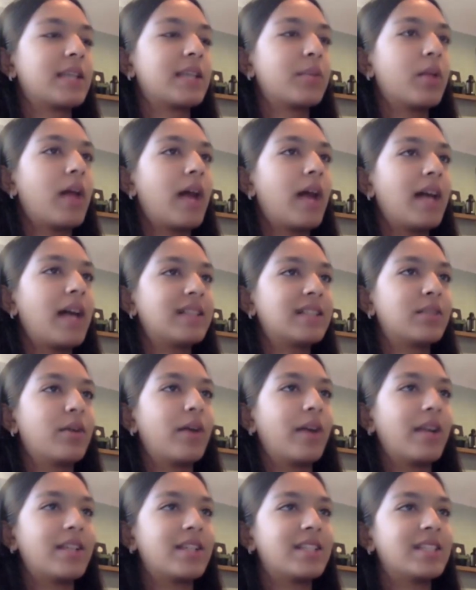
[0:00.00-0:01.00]
They will ask
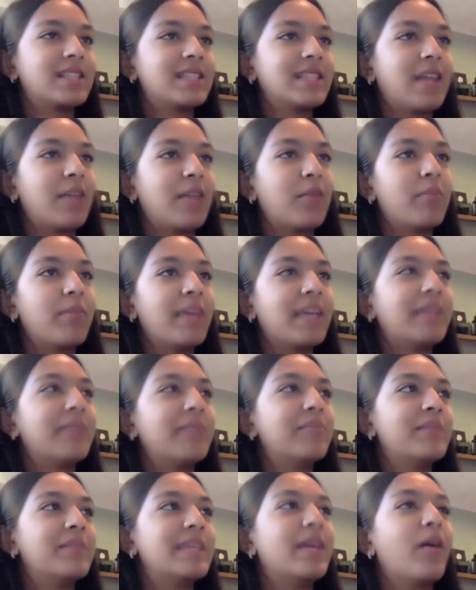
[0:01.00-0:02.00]
questions that will make
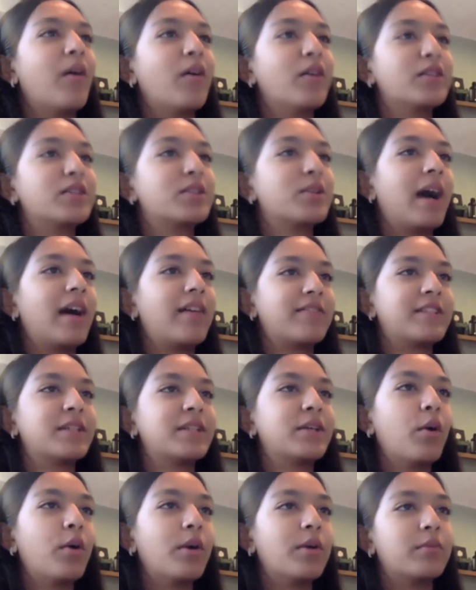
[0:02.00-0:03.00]
me also have to
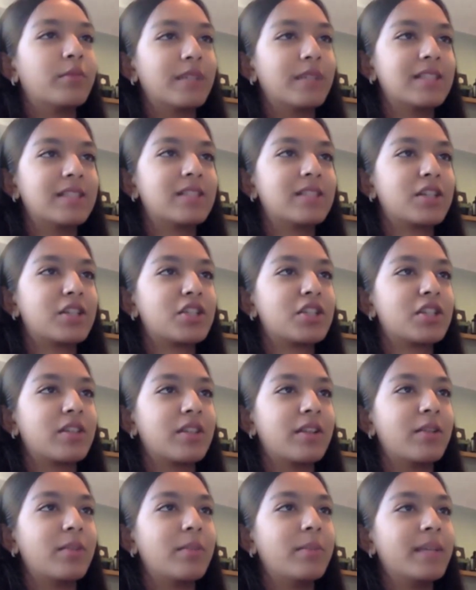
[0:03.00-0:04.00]
go and research a
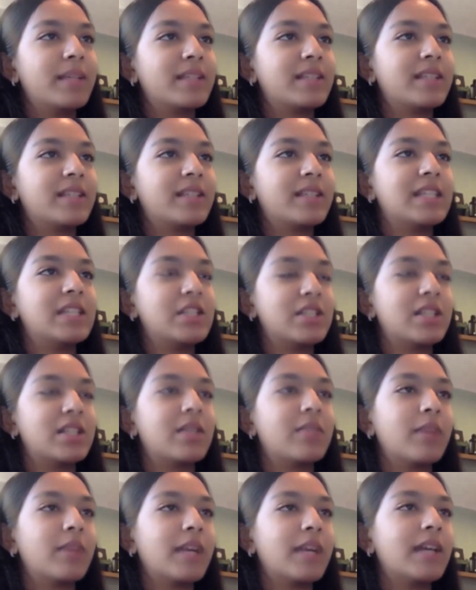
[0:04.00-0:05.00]
little bit to teach
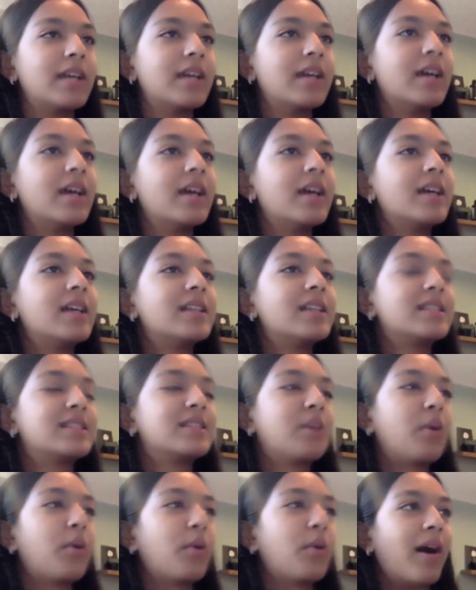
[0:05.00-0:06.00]
them, right?
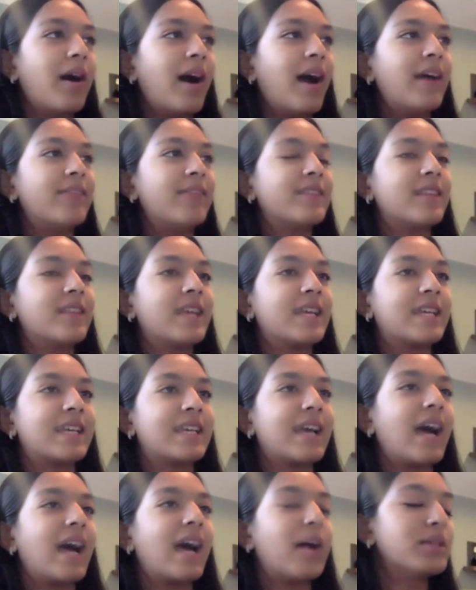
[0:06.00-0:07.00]
So I feel like
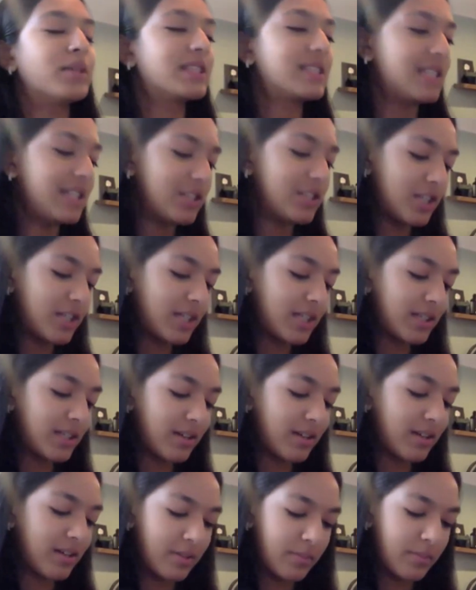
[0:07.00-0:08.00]
I was teaching
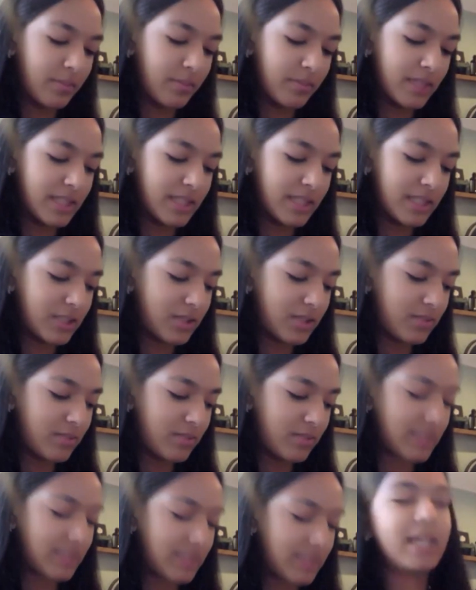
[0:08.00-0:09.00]
this
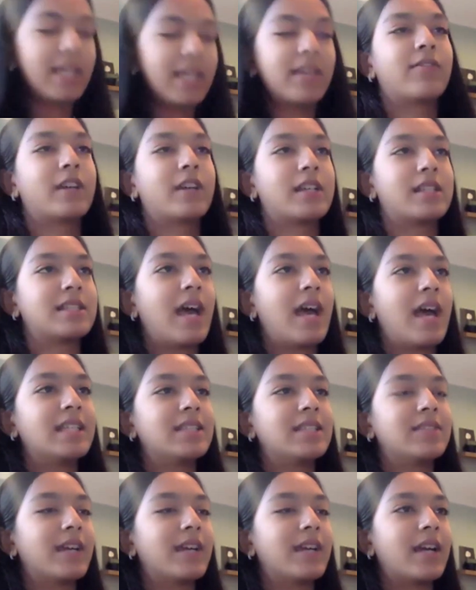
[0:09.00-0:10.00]
kid for his
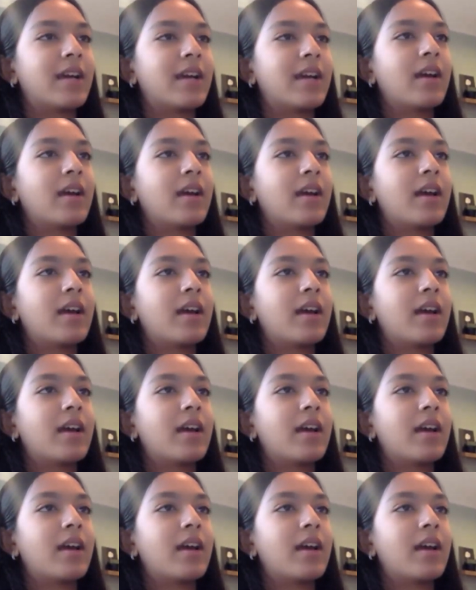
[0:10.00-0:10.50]
science fair.